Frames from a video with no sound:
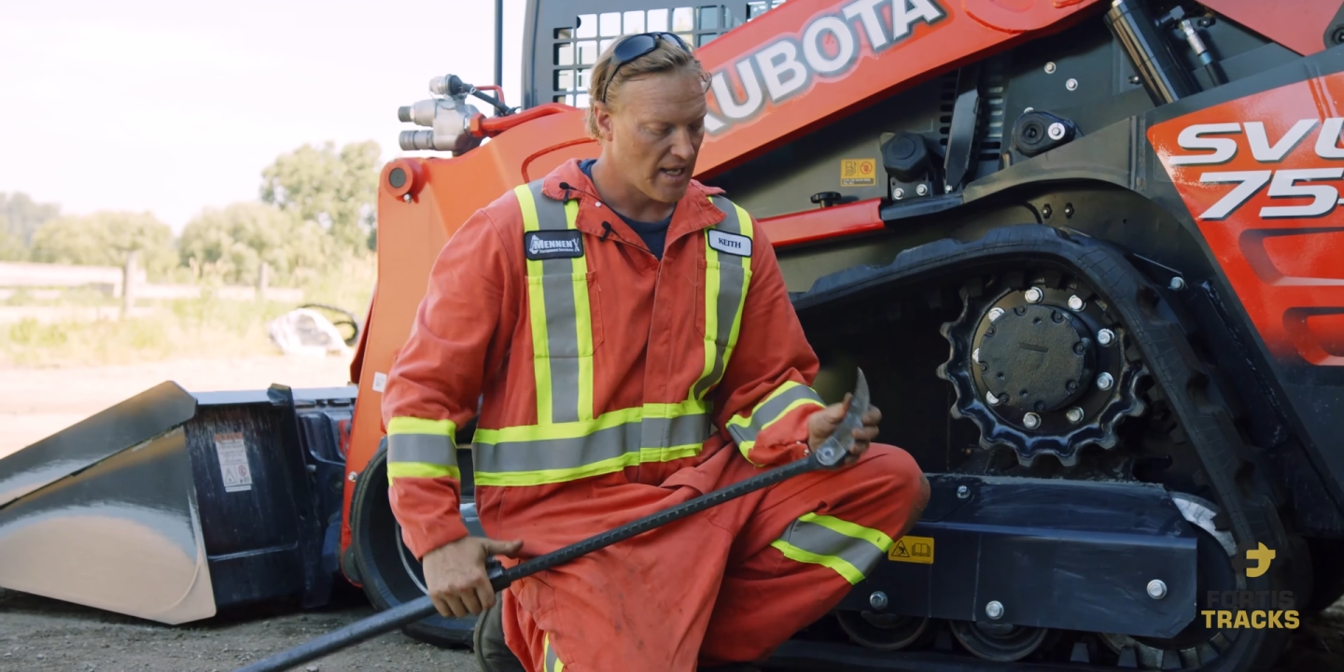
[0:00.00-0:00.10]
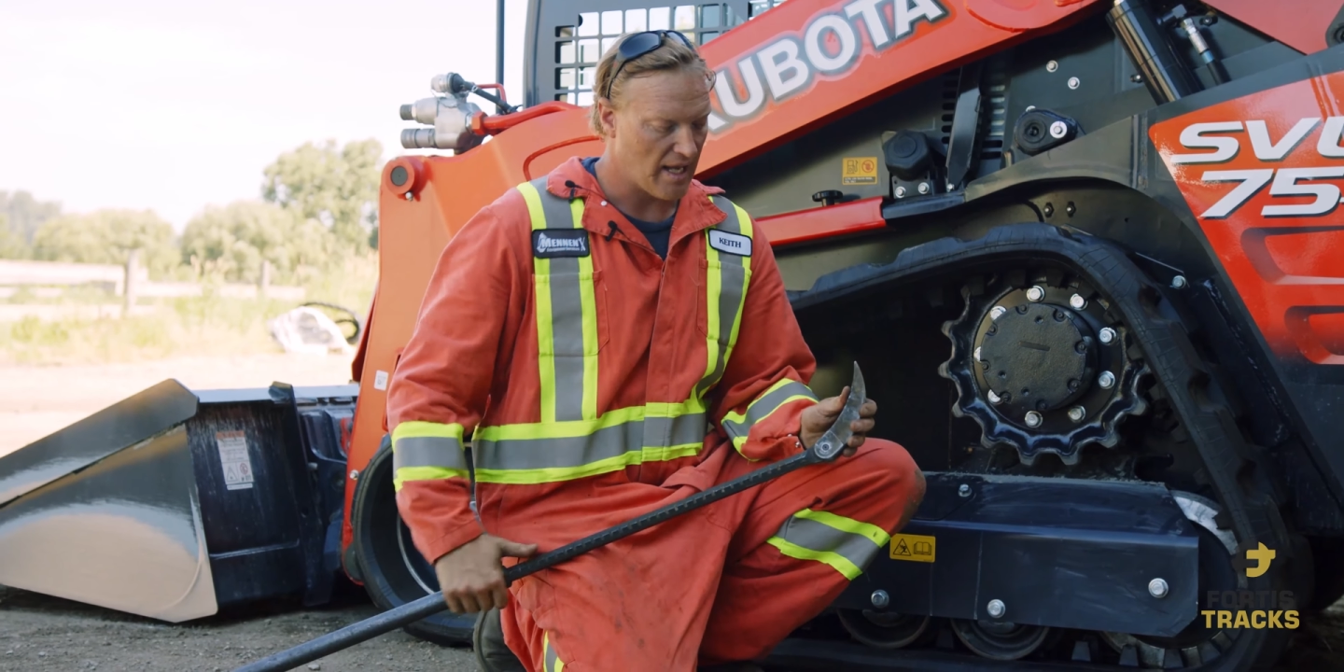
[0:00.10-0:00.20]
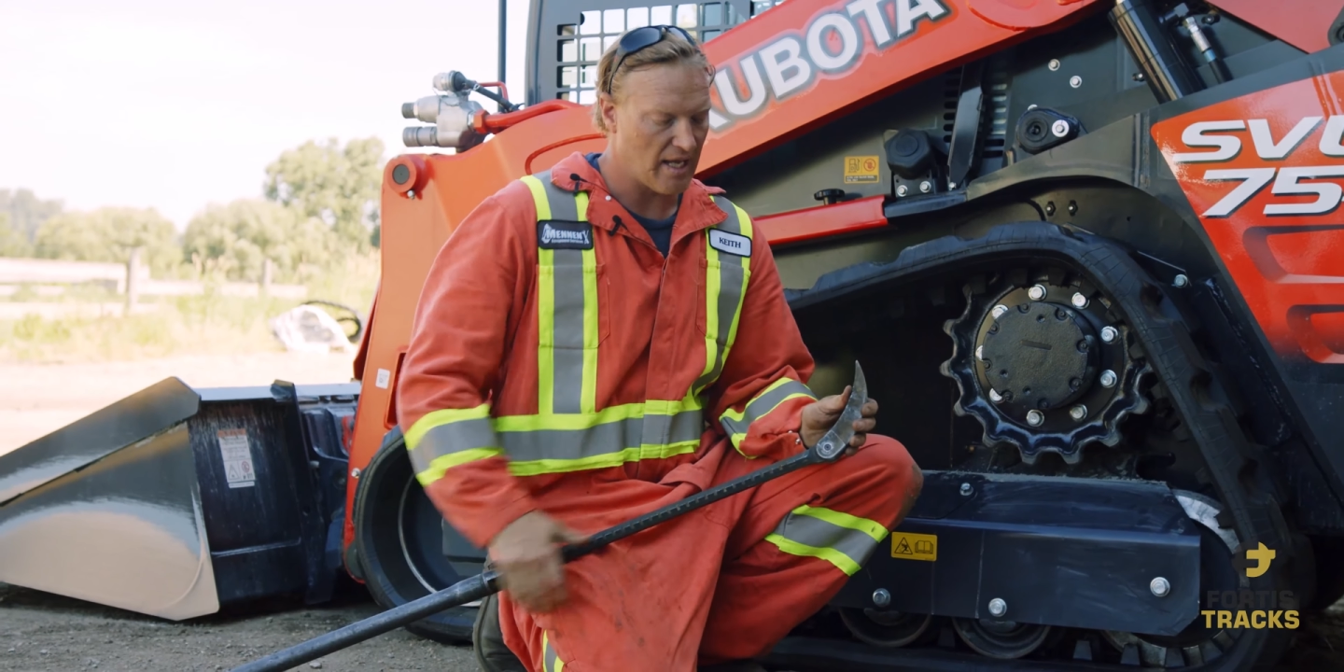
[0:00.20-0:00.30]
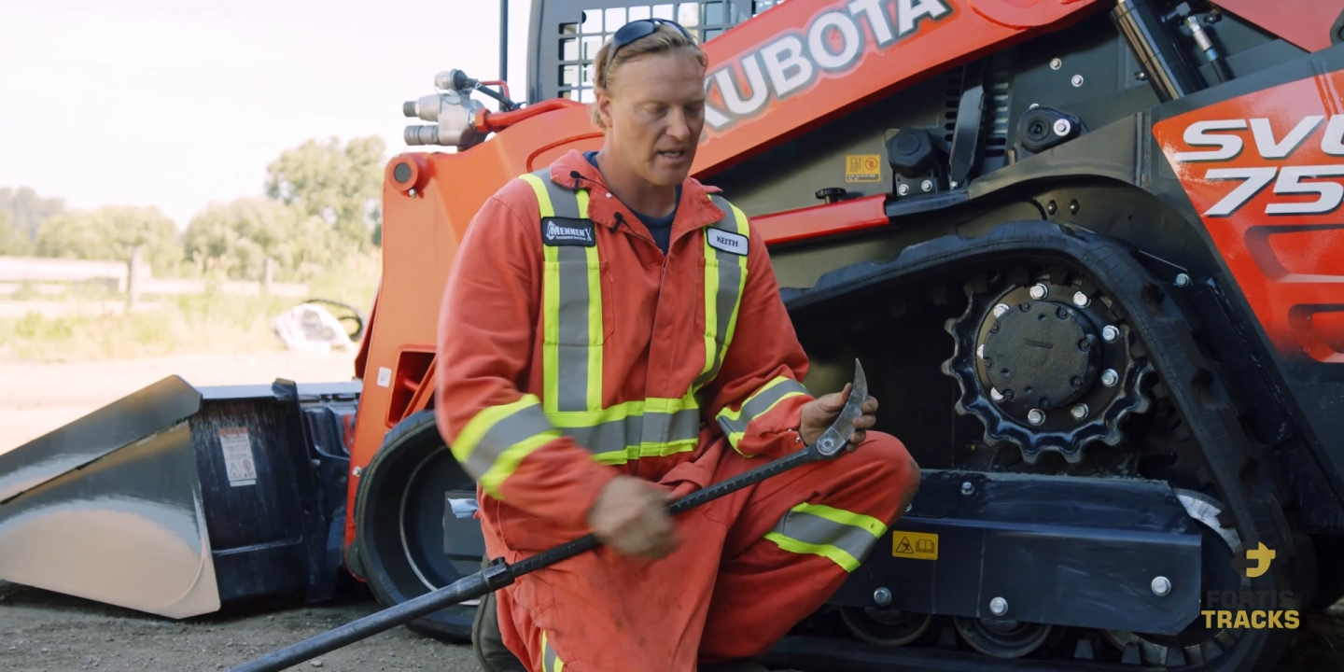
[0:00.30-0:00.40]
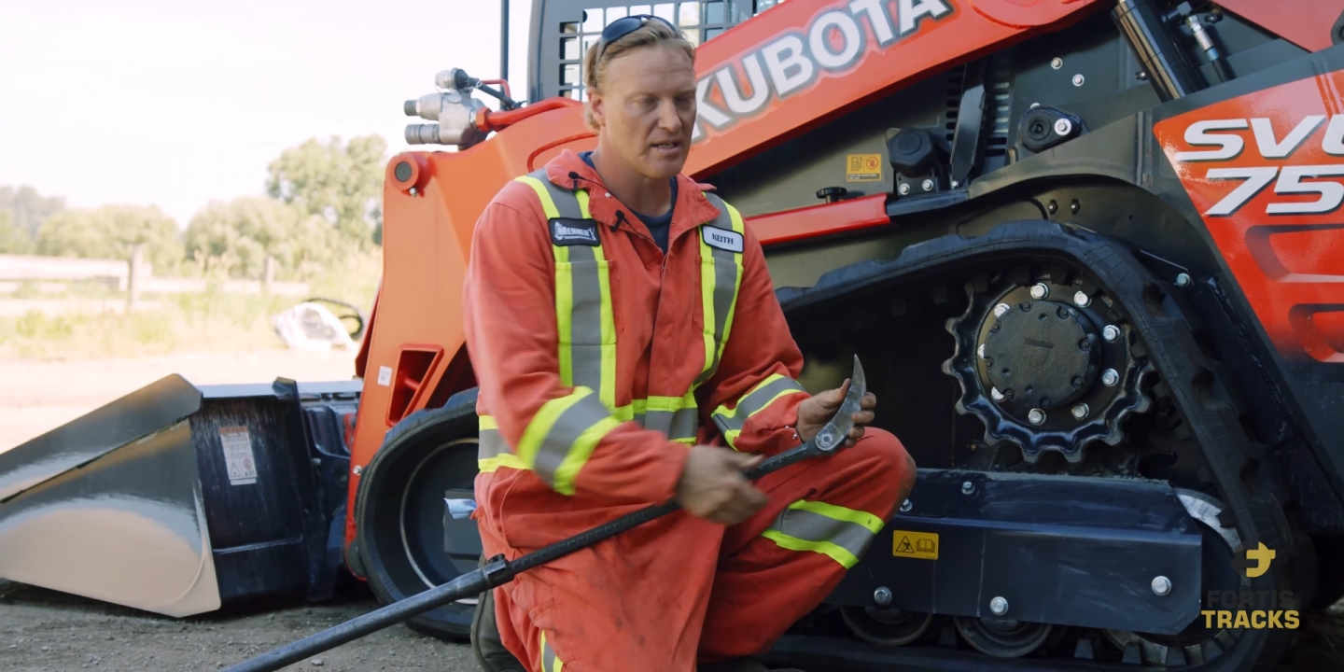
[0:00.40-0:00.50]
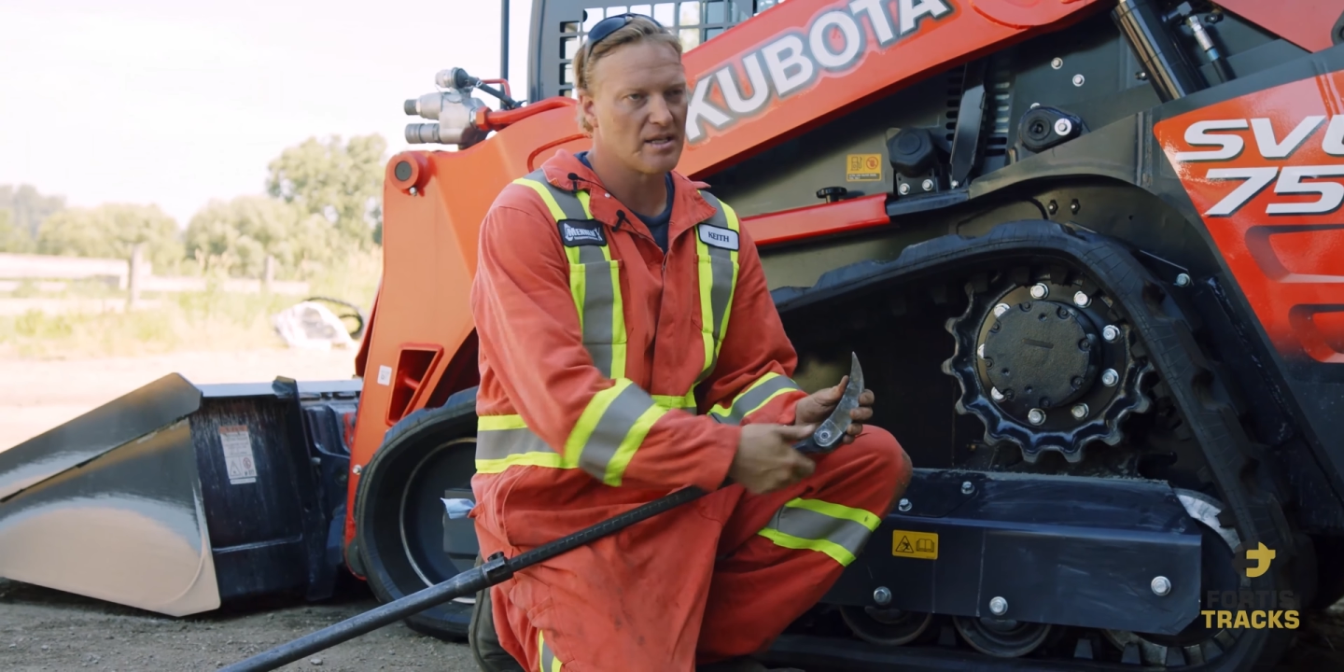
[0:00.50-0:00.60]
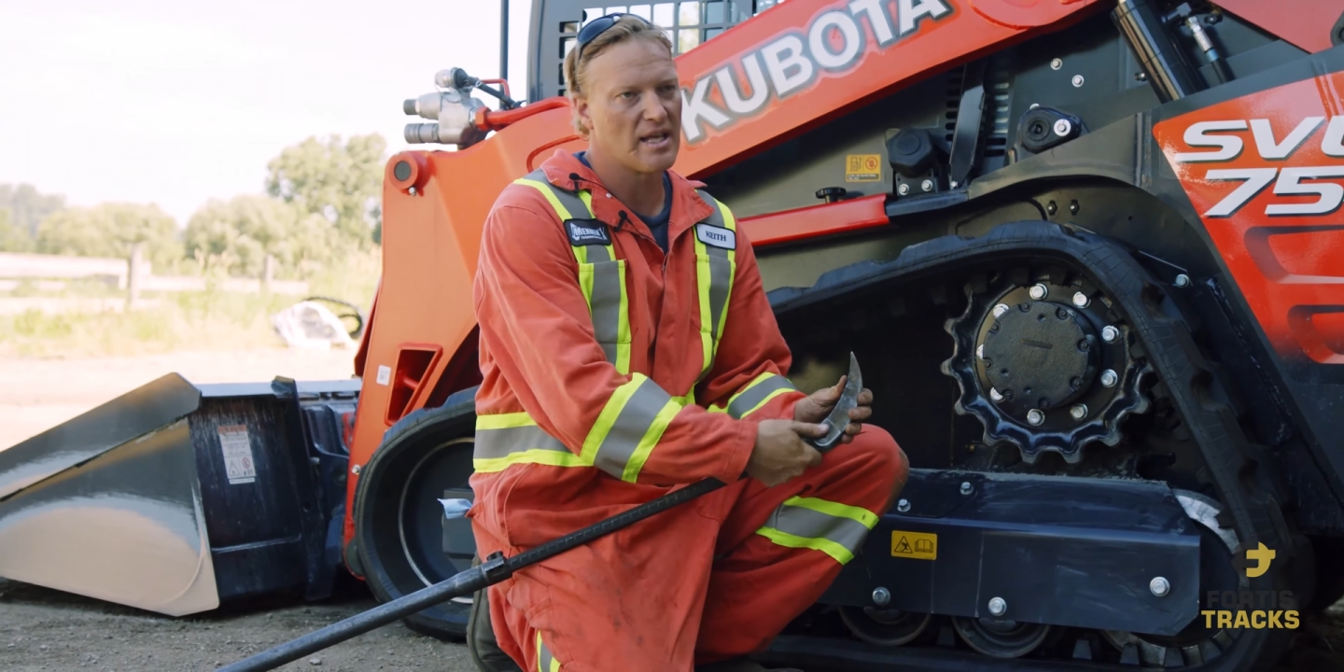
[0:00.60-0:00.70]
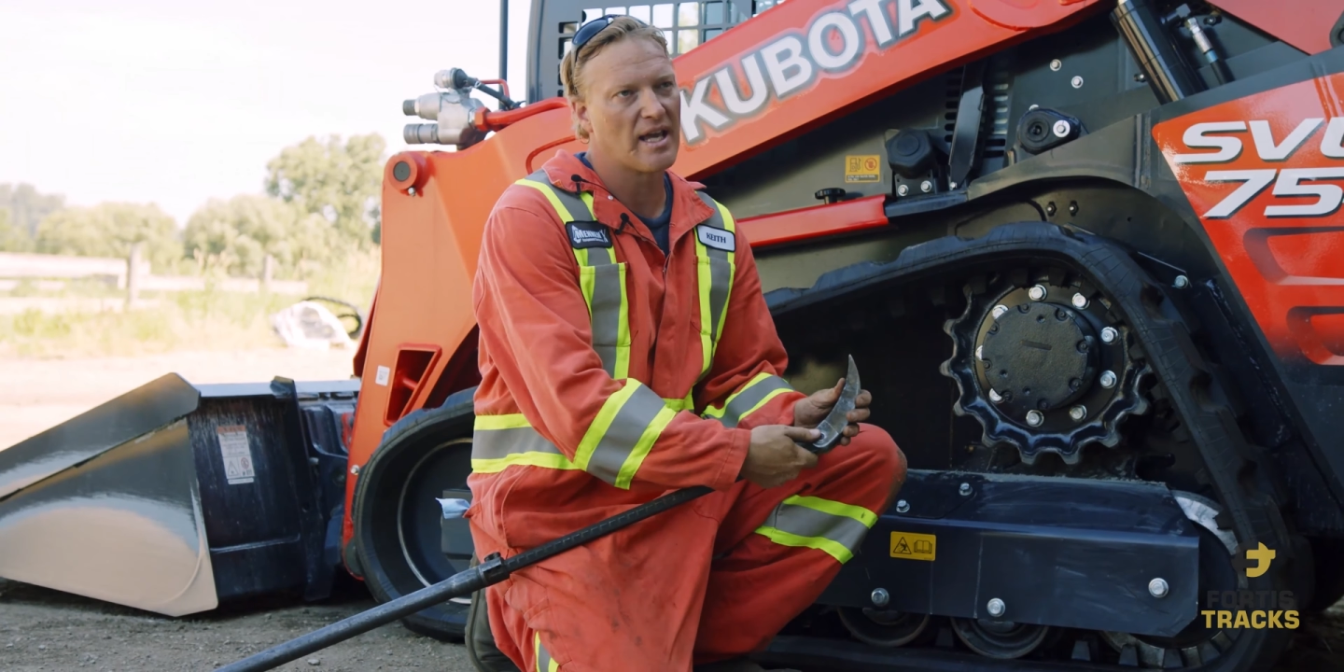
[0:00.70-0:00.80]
and the